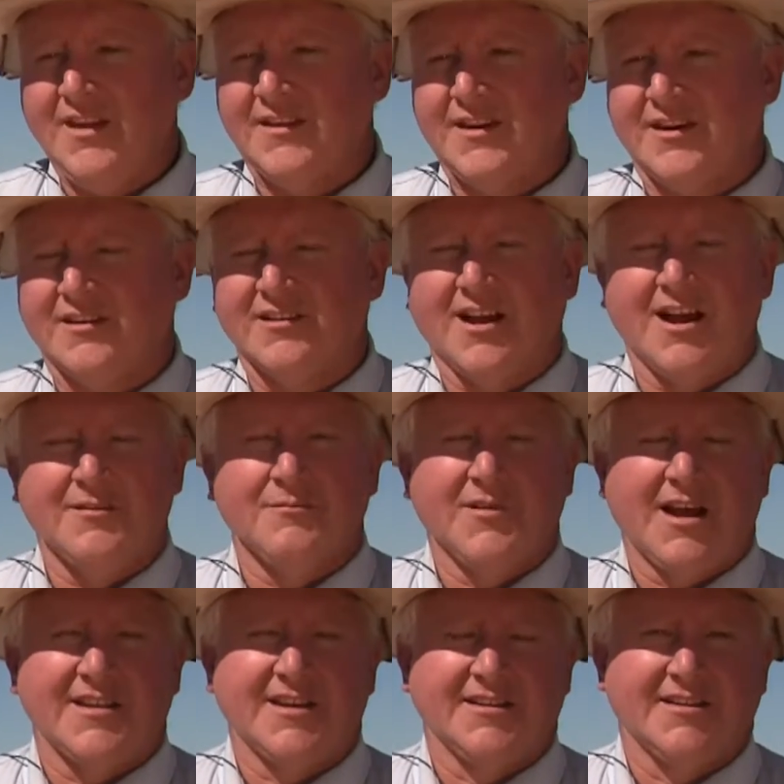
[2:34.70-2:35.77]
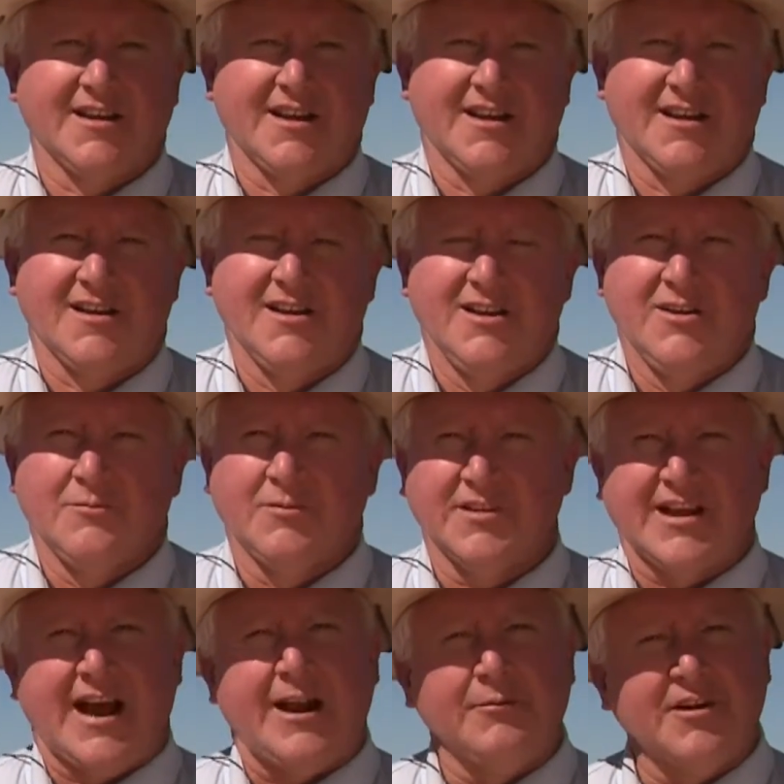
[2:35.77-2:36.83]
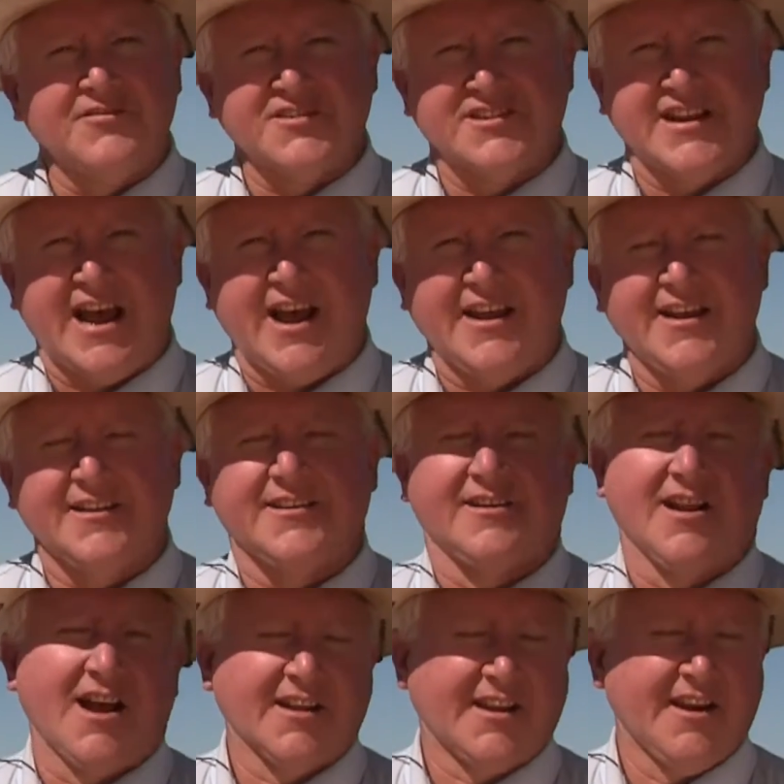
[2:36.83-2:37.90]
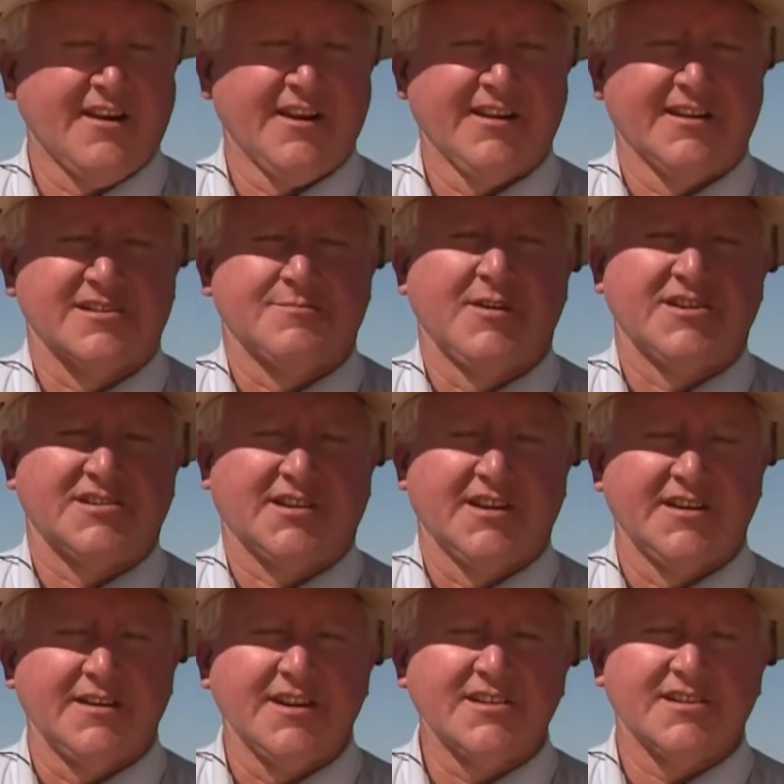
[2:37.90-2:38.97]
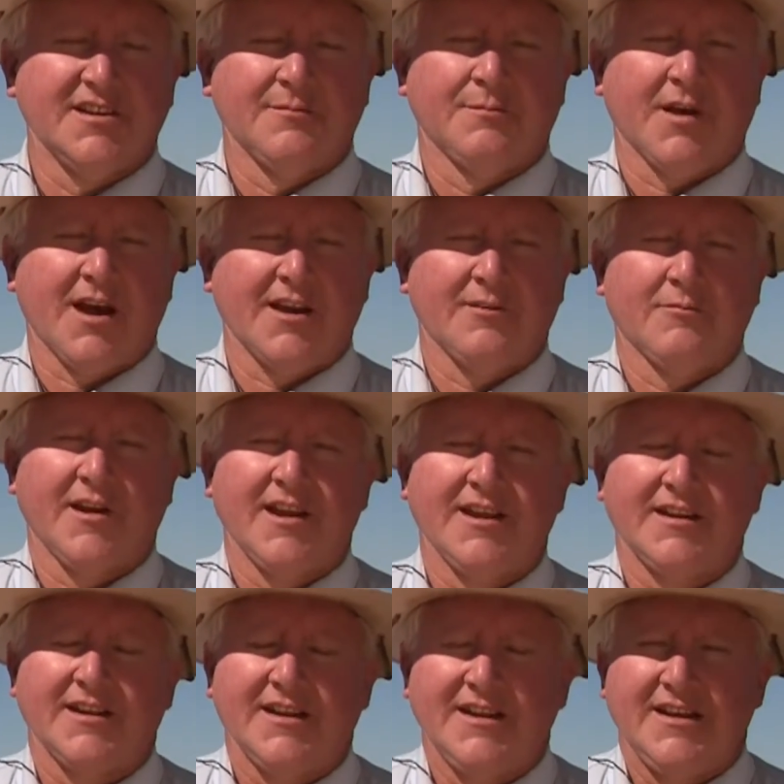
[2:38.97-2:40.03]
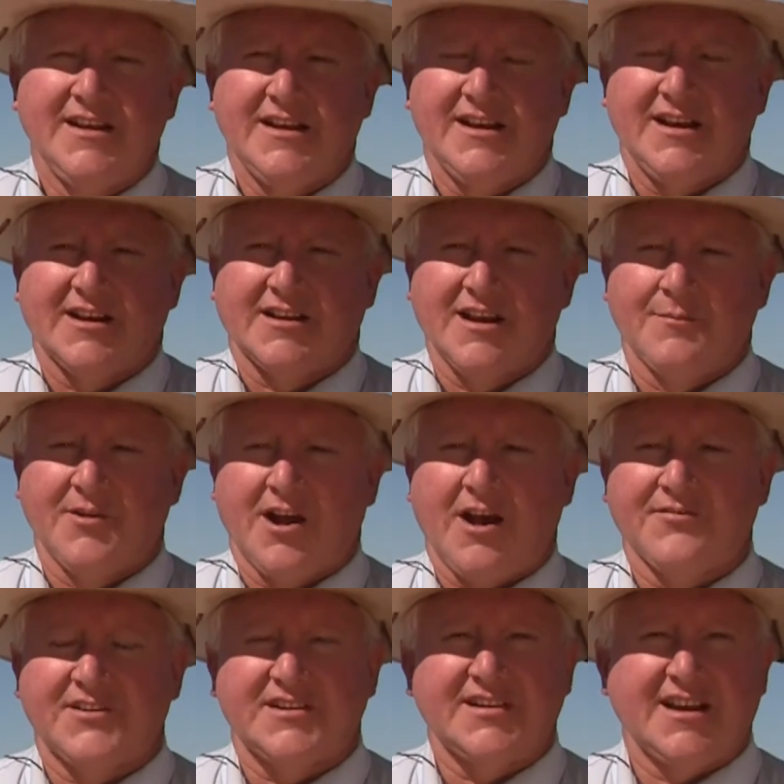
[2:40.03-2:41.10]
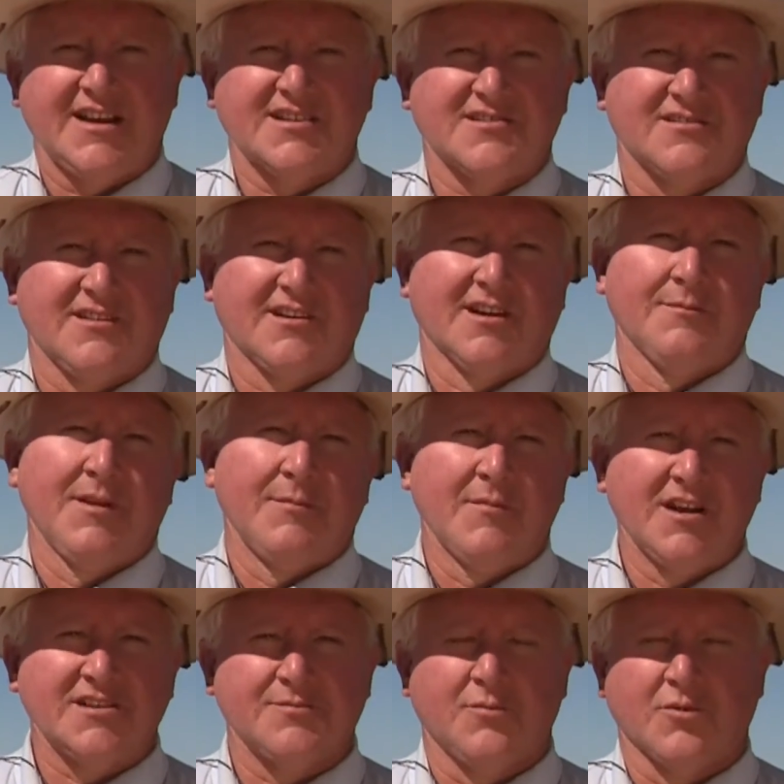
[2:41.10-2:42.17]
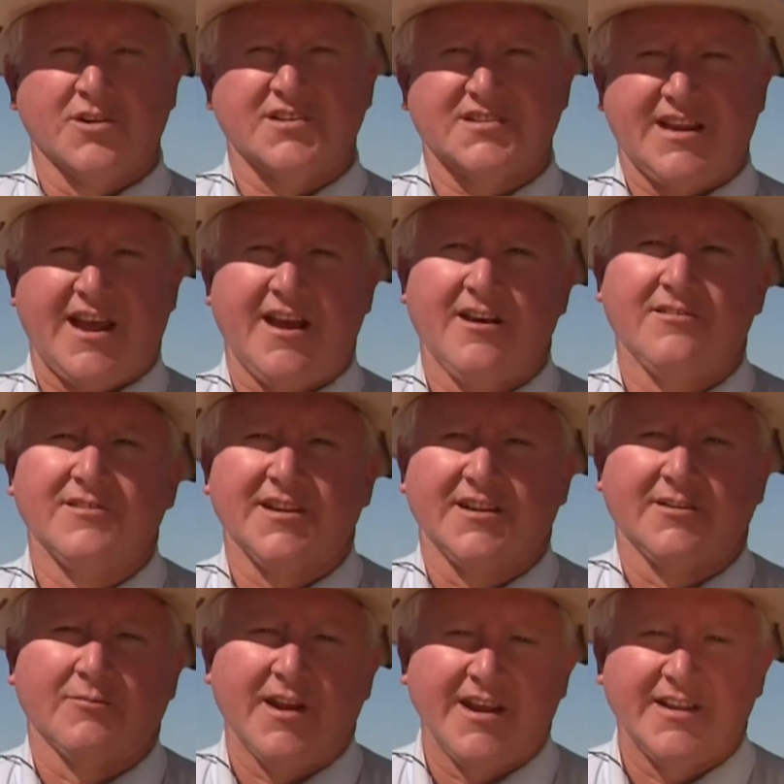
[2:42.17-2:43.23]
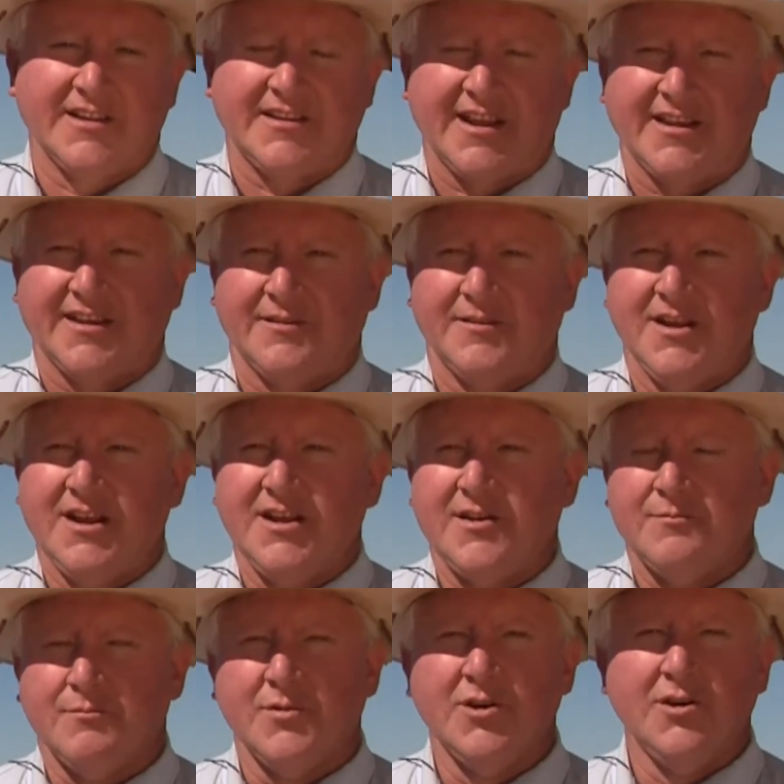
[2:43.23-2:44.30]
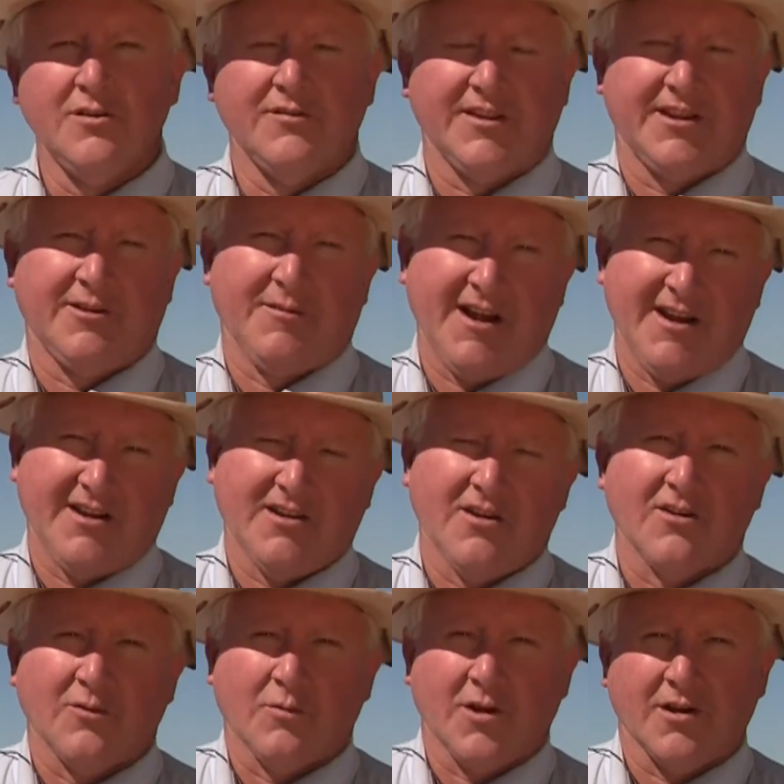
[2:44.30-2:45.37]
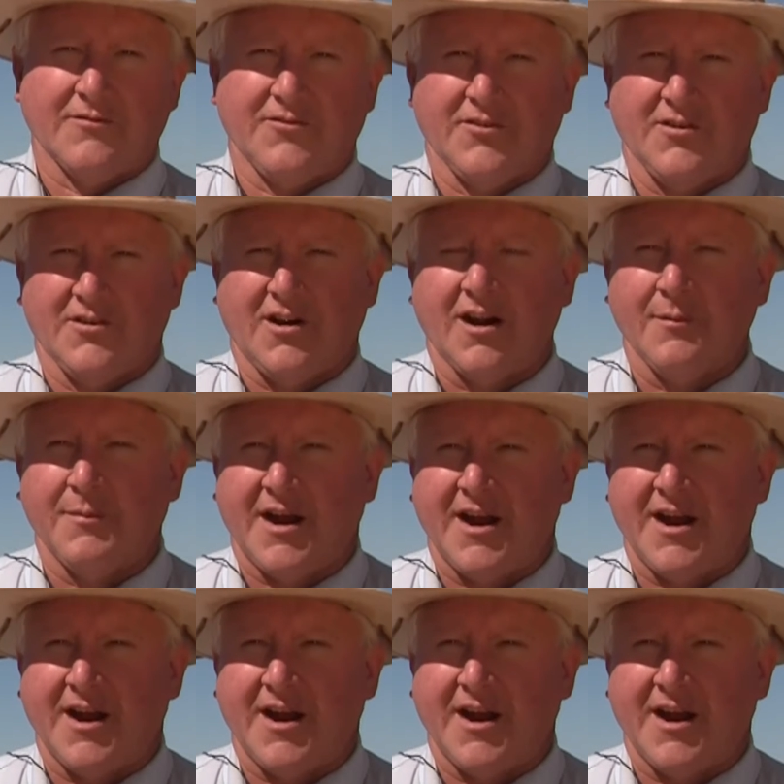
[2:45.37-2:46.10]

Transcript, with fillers: they're a lot, I think, uh, with the high roughage diet, they're not carrying as much condition and body weight uh, coming off the test. So they're going to be much more sound in the way that they can move and they're ready to go to work for our